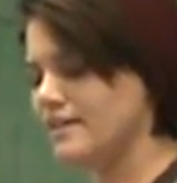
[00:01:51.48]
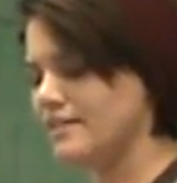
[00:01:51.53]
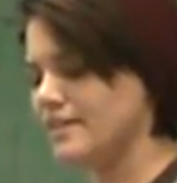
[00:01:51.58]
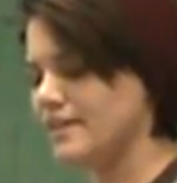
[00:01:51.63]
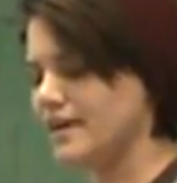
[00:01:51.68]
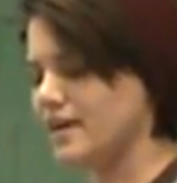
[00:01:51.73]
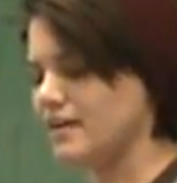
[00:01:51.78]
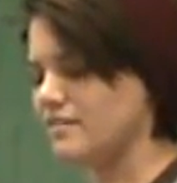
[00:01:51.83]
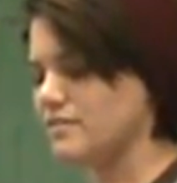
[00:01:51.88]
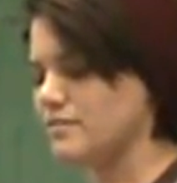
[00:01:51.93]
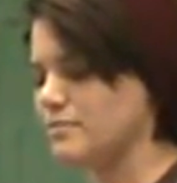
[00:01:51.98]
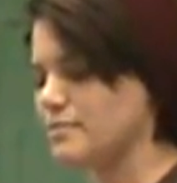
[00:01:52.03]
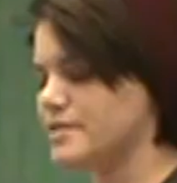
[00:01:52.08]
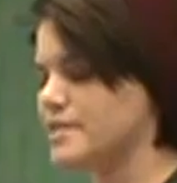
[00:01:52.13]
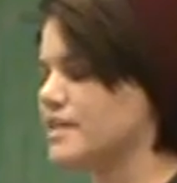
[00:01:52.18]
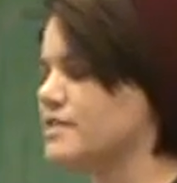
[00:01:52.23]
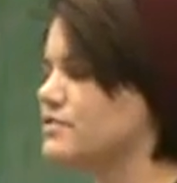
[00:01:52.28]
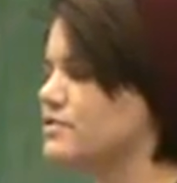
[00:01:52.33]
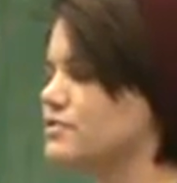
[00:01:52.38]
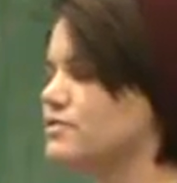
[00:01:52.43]
that have the
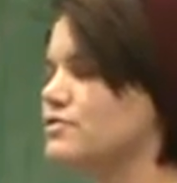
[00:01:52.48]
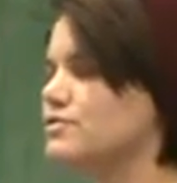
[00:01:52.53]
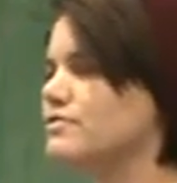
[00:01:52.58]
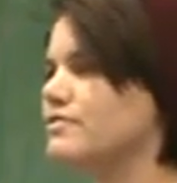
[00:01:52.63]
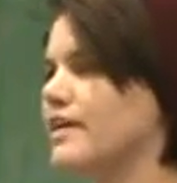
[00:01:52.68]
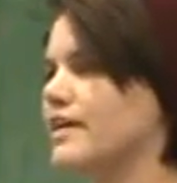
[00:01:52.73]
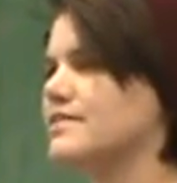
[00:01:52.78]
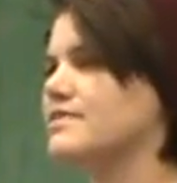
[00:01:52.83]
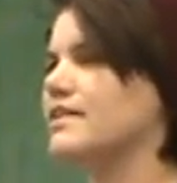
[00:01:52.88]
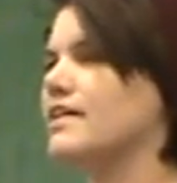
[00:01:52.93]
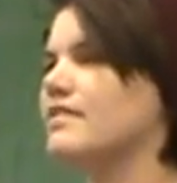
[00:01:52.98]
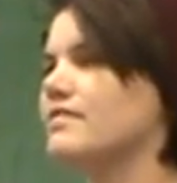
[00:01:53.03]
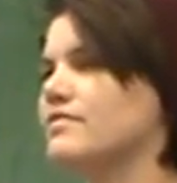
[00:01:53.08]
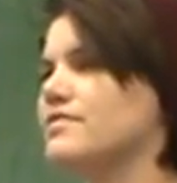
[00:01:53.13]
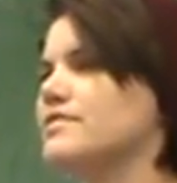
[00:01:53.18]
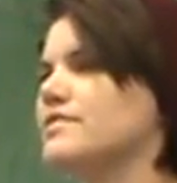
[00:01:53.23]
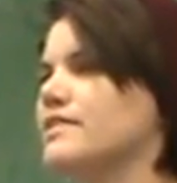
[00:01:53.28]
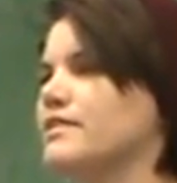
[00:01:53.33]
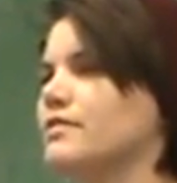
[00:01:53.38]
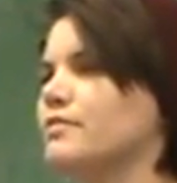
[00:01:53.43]
potential to affect
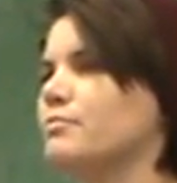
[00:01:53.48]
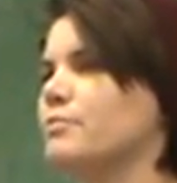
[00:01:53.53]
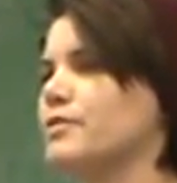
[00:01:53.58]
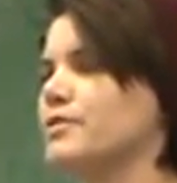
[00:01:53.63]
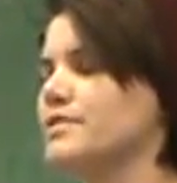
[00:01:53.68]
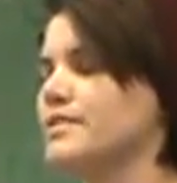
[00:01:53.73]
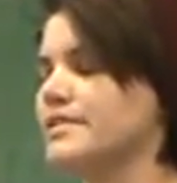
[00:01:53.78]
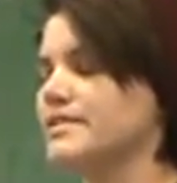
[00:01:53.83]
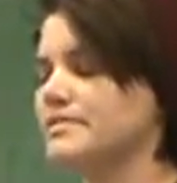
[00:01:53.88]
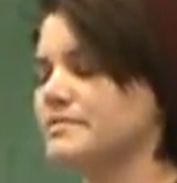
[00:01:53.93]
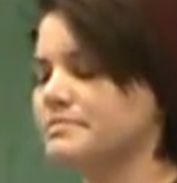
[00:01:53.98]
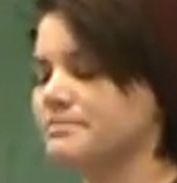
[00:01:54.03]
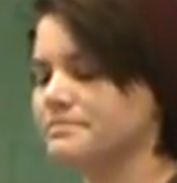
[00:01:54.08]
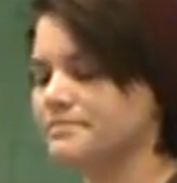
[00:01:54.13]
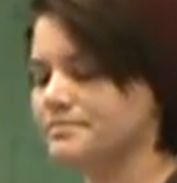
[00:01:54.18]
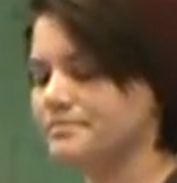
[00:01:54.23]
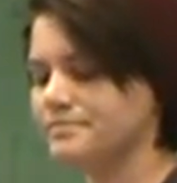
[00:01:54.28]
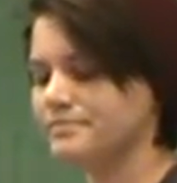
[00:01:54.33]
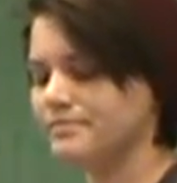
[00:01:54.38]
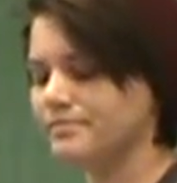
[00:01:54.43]
every single person.
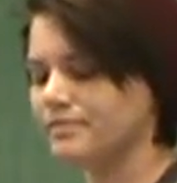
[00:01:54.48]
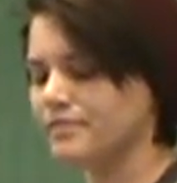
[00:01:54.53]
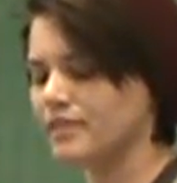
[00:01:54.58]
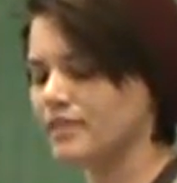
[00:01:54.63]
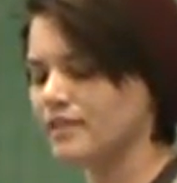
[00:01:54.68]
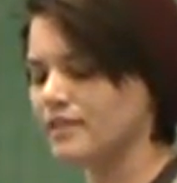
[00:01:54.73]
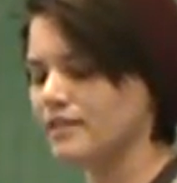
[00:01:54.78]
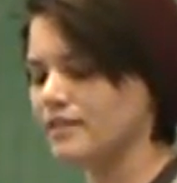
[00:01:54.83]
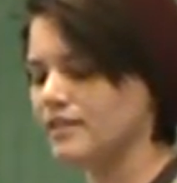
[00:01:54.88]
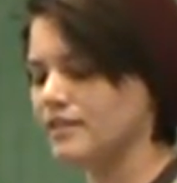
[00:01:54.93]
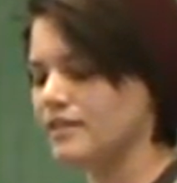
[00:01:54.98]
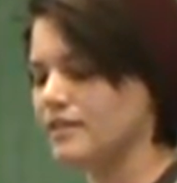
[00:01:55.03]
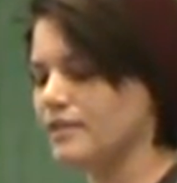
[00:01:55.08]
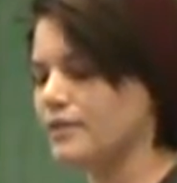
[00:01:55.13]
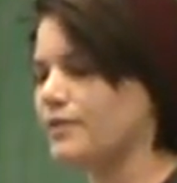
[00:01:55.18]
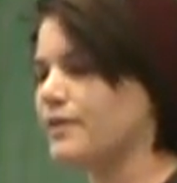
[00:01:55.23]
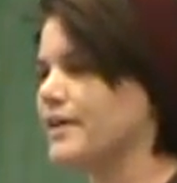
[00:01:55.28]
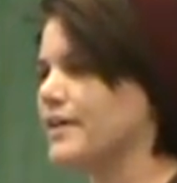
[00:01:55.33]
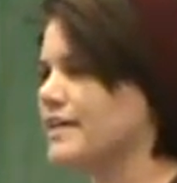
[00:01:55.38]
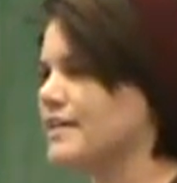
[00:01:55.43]

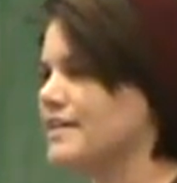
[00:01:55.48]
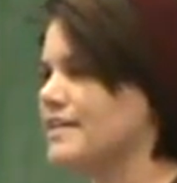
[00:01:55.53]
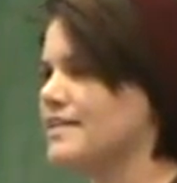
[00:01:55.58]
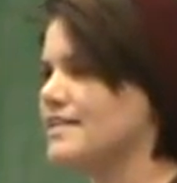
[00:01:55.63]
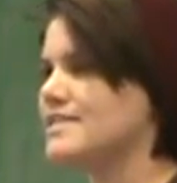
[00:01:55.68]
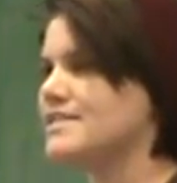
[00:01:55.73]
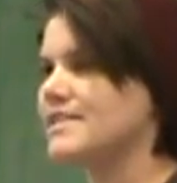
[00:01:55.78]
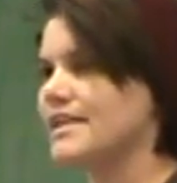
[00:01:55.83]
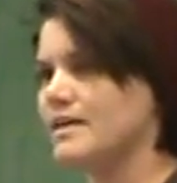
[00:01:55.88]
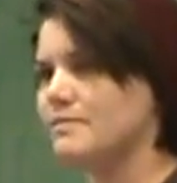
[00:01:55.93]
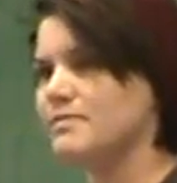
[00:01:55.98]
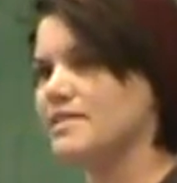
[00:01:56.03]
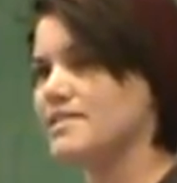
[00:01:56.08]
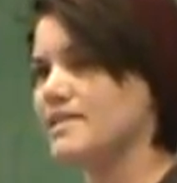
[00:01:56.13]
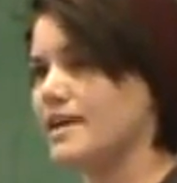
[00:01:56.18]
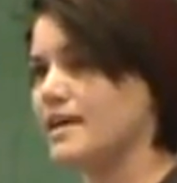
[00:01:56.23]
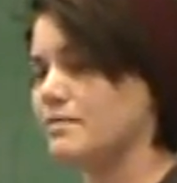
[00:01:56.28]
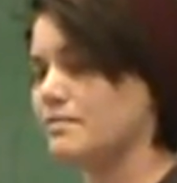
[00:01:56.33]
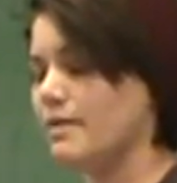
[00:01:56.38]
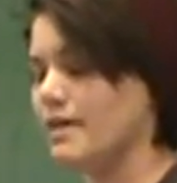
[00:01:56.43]
According to the same
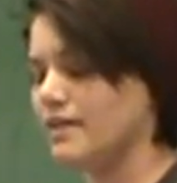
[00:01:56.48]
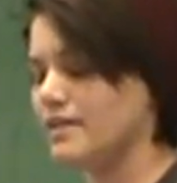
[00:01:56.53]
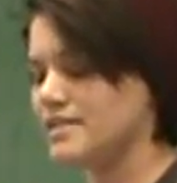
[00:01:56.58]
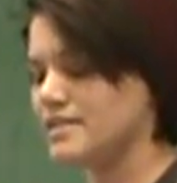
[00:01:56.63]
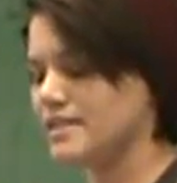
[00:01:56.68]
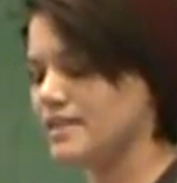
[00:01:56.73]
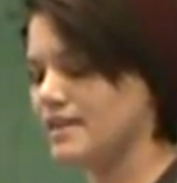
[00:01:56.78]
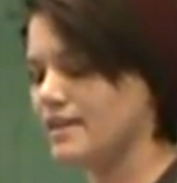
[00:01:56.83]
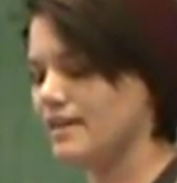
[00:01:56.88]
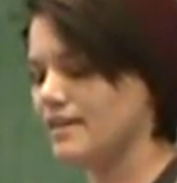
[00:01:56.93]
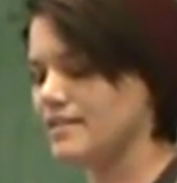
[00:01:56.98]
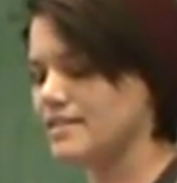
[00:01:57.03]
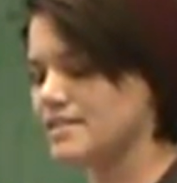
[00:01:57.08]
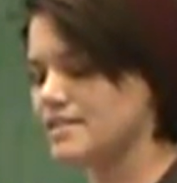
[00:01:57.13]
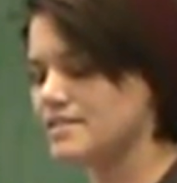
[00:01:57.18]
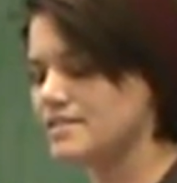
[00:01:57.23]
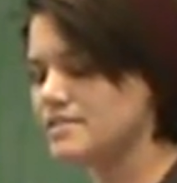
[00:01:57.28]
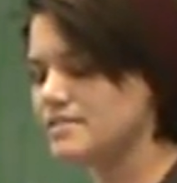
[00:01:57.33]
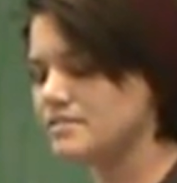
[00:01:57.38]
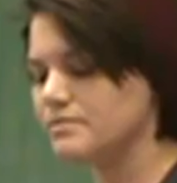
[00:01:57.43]
exact policy
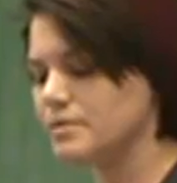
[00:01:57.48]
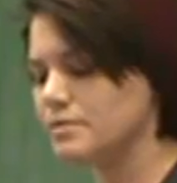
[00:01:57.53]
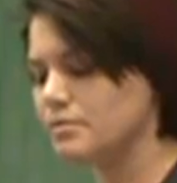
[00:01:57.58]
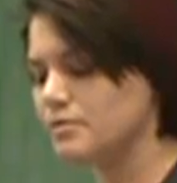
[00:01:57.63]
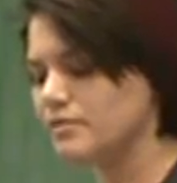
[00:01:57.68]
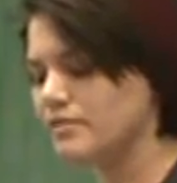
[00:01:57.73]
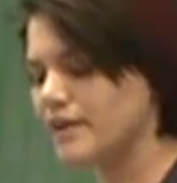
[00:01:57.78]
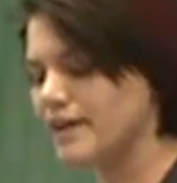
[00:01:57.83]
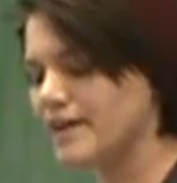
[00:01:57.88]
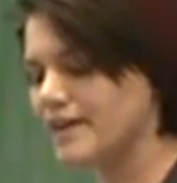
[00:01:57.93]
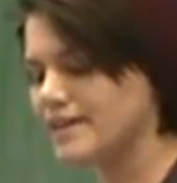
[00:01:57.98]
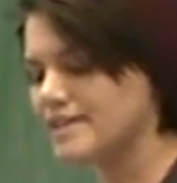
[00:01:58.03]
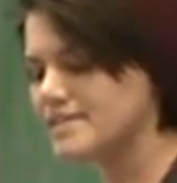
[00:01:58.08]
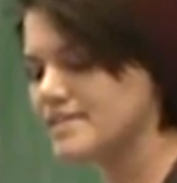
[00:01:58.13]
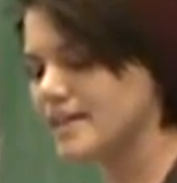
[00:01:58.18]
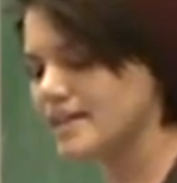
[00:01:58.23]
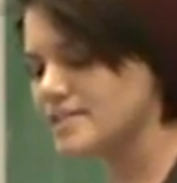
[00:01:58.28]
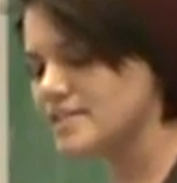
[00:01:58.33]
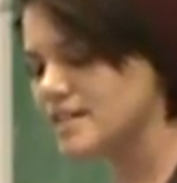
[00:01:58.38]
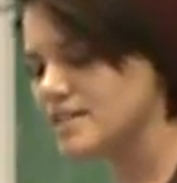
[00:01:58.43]
analysis, when providing a
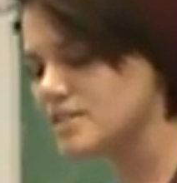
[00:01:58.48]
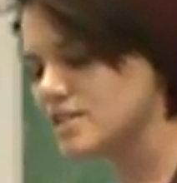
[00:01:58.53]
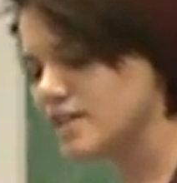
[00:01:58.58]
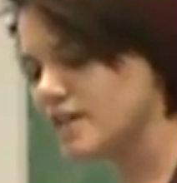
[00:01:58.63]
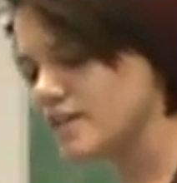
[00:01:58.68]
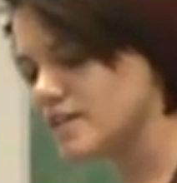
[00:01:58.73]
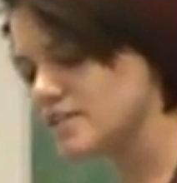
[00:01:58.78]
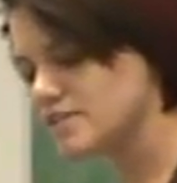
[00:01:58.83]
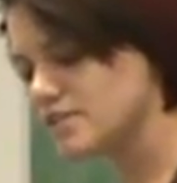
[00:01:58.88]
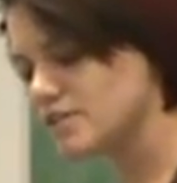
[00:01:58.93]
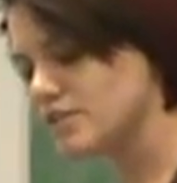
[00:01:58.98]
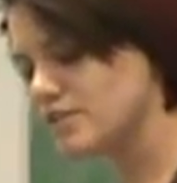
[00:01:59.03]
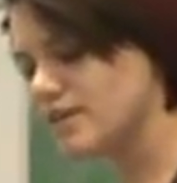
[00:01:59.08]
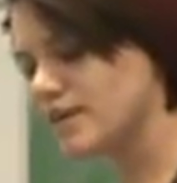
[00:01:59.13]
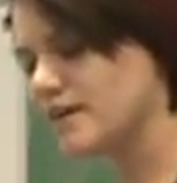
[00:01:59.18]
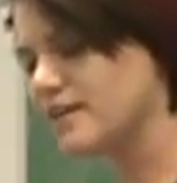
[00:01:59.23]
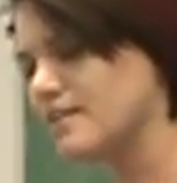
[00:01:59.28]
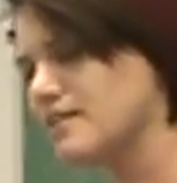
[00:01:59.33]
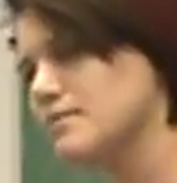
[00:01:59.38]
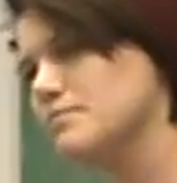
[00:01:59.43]
sex education
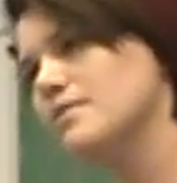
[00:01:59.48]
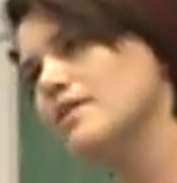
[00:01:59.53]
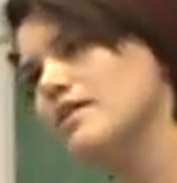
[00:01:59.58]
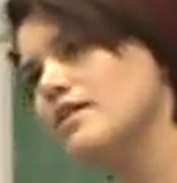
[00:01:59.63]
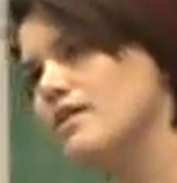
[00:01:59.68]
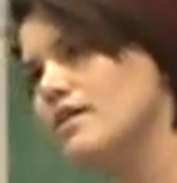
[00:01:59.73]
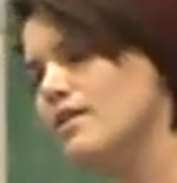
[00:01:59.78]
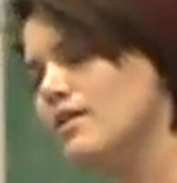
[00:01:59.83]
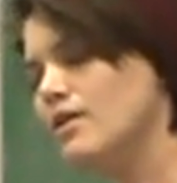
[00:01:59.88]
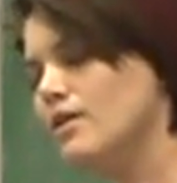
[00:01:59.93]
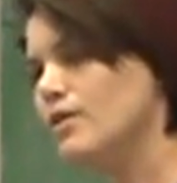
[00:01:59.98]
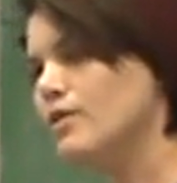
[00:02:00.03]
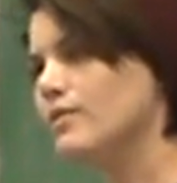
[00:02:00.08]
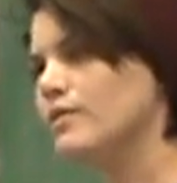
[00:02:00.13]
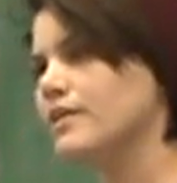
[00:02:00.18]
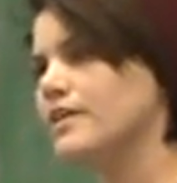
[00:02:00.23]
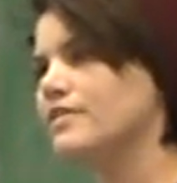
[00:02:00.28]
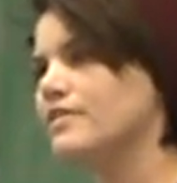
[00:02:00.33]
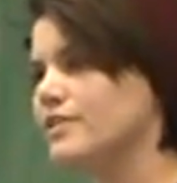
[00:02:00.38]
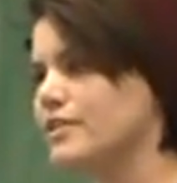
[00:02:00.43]
curriculum,
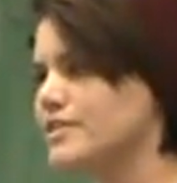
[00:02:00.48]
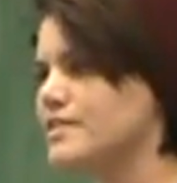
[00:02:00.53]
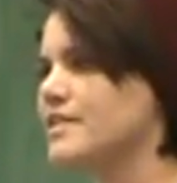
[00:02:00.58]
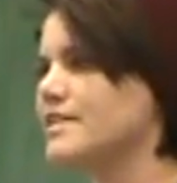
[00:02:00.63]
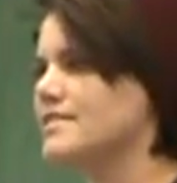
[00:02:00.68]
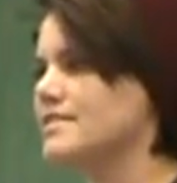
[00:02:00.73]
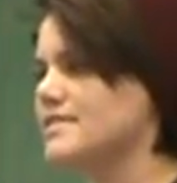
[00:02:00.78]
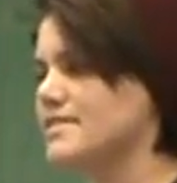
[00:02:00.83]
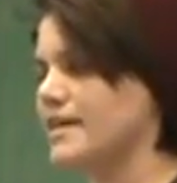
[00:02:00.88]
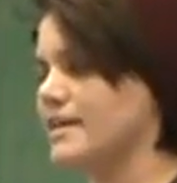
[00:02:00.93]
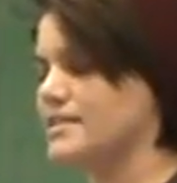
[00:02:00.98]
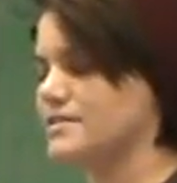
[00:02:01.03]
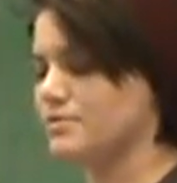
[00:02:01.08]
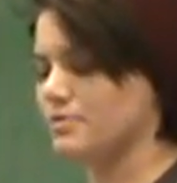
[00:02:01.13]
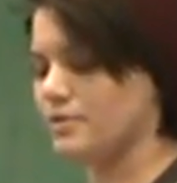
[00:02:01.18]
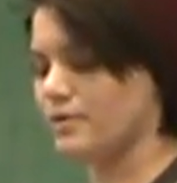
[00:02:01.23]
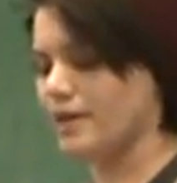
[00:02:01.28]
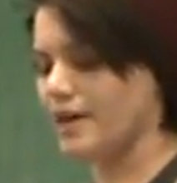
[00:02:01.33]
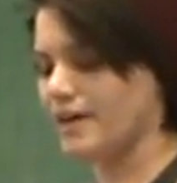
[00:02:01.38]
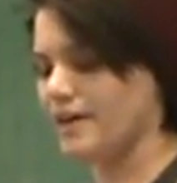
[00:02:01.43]
only 13 states
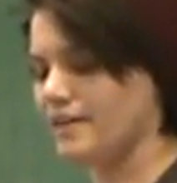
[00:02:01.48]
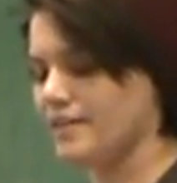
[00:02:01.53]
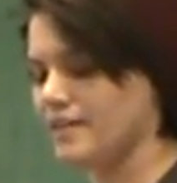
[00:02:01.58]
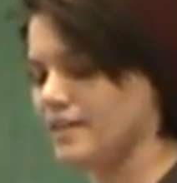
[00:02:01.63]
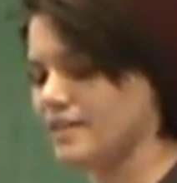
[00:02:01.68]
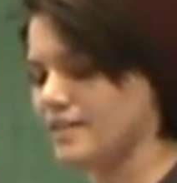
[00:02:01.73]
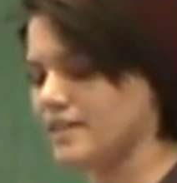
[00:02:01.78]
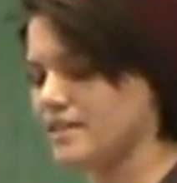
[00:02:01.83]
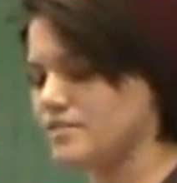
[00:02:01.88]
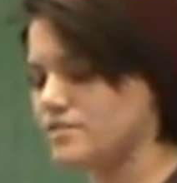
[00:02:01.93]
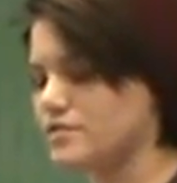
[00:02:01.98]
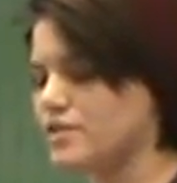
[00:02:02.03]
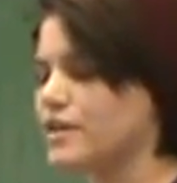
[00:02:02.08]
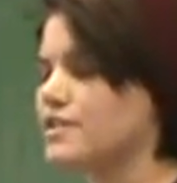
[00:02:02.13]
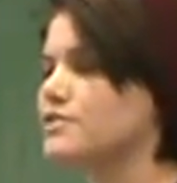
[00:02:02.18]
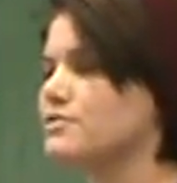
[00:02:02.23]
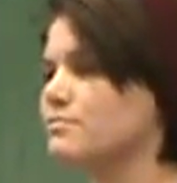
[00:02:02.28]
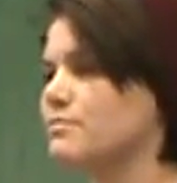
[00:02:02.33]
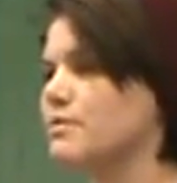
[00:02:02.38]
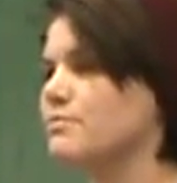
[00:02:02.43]
require that the
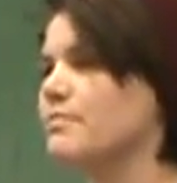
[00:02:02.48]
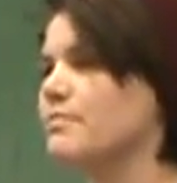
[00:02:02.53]
instruction be